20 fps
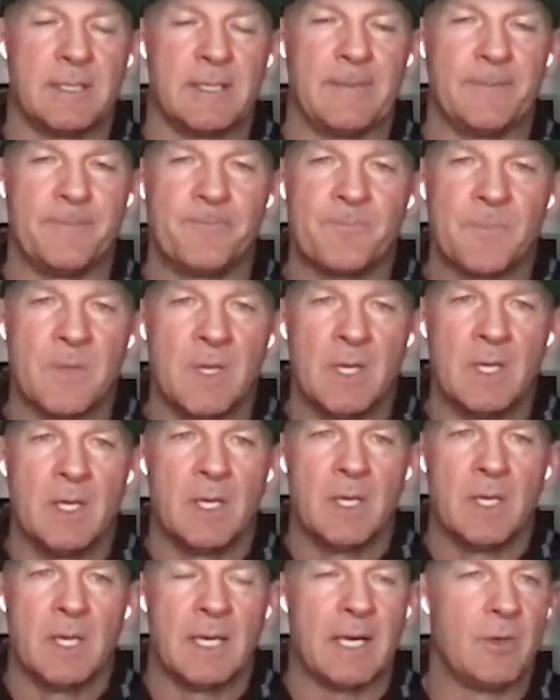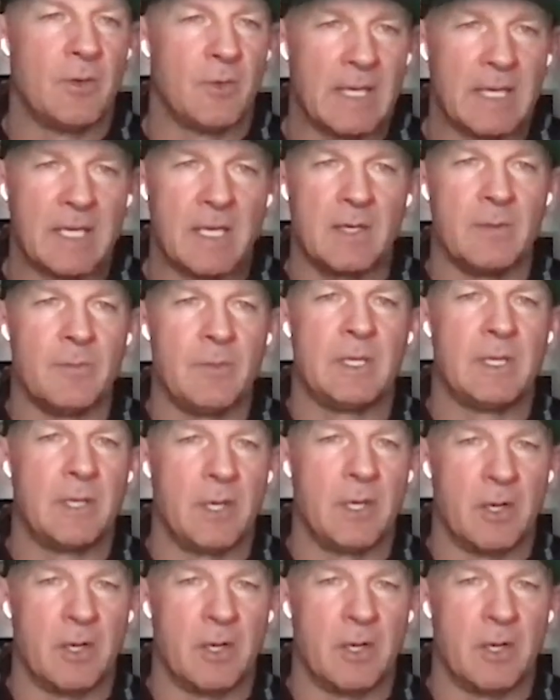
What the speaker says: And I know that can be an